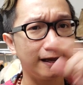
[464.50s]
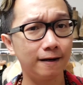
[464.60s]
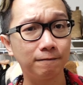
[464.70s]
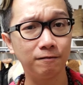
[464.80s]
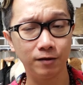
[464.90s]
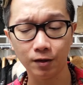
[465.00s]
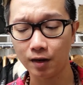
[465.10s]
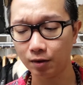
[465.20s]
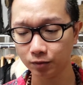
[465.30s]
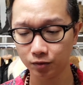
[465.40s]
the end of the
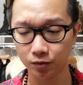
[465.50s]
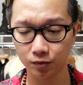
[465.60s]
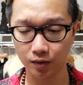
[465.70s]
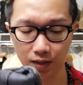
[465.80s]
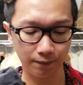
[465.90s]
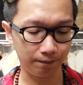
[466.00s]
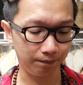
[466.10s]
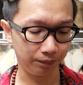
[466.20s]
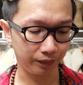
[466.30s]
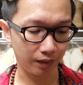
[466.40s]
video. I'll do
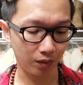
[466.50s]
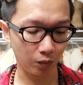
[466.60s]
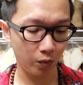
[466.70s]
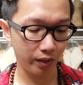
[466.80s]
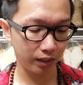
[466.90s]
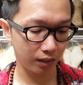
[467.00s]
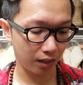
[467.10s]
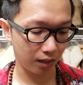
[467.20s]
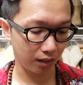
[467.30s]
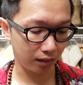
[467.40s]
a quick
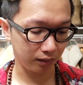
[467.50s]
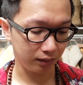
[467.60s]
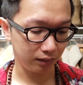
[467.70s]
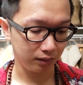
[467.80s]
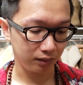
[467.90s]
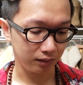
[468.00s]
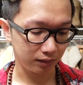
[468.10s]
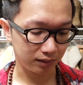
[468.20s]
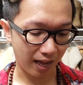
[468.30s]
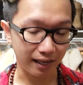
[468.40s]

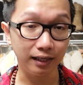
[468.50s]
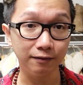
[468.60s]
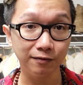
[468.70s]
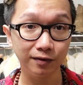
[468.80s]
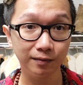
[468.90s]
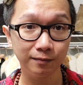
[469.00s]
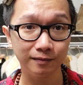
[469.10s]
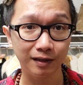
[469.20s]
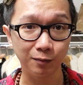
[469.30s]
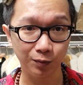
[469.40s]
styling for them.
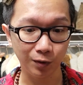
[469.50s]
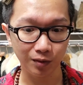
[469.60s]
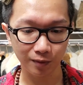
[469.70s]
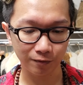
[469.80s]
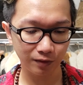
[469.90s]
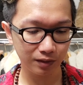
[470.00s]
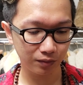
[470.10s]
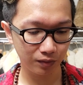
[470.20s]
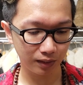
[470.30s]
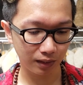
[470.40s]
I'll put on my
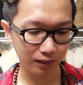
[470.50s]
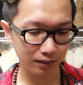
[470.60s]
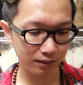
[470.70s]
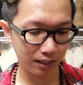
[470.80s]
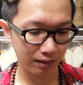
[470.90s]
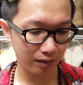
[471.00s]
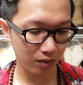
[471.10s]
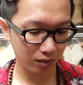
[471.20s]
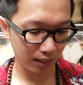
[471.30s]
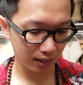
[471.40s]
feet so you can let's see how they
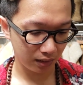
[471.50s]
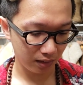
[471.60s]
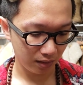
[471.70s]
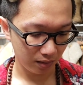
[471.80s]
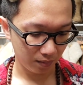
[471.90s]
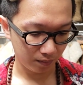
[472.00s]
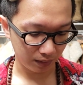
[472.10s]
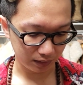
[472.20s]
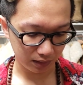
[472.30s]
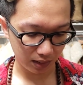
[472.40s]
look like.
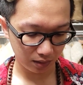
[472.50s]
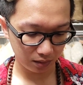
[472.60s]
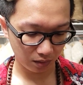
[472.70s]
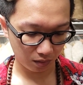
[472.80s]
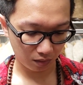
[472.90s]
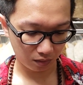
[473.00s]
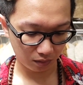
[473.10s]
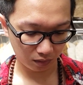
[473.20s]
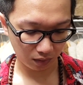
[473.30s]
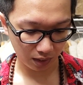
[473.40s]
But they
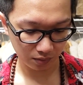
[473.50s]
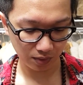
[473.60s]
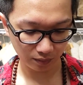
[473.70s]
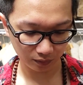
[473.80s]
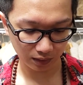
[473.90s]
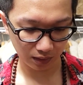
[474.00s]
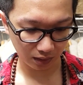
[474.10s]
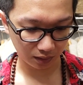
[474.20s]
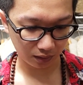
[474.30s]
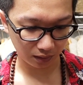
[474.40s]
are, I do have to say
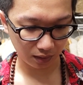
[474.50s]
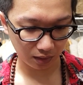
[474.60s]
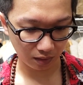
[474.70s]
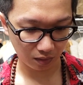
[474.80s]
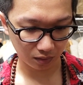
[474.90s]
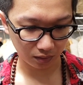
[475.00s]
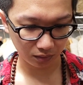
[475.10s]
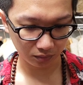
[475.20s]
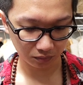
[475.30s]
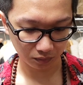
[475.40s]
they
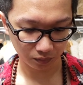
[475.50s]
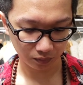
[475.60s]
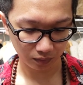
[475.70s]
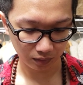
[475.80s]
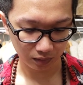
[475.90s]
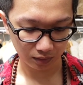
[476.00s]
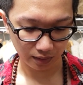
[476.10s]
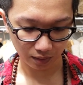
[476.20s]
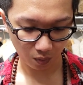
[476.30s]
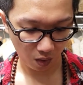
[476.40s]
are,
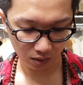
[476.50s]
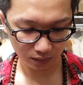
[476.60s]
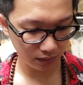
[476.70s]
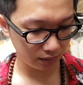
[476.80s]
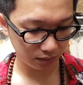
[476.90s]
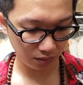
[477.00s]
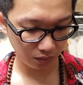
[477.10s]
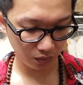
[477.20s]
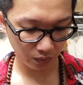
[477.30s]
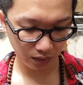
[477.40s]
the quality is
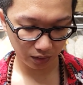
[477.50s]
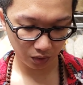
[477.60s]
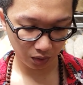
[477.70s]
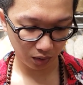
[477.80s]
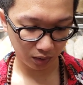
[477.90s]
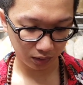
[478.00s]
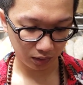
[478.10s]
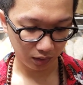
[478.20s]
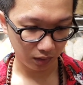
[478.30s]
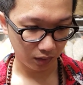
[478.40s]
still really good.
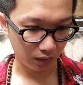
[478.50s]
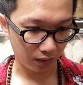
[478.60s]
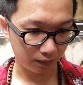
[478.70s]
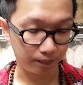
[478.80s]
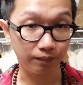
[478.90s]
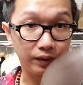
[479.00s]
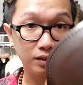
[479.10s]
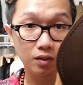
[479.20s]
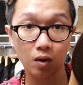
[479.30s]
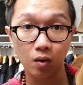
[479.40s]

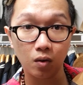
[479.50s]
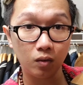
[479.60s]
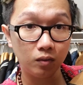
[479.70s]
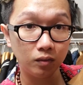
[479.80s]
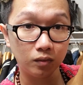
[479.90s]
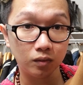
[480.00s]
It's all,